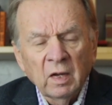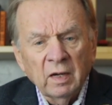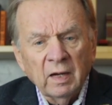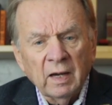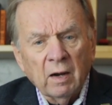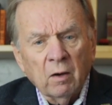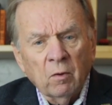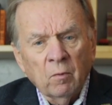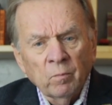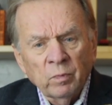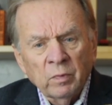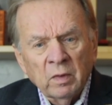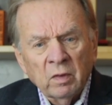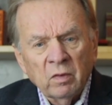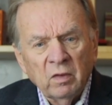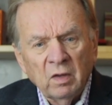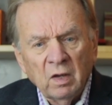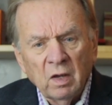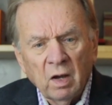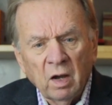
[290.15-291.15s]
Now,
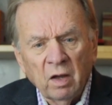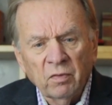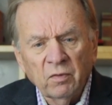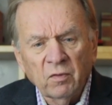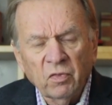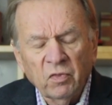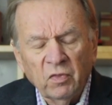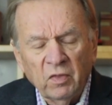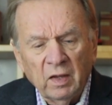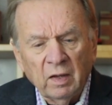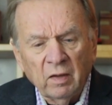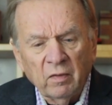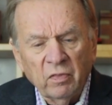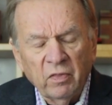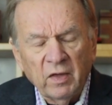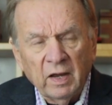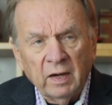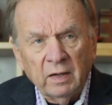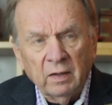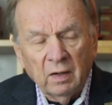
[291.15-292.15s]
the other thing
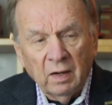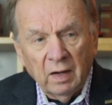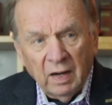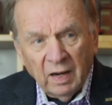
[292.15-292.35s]
that,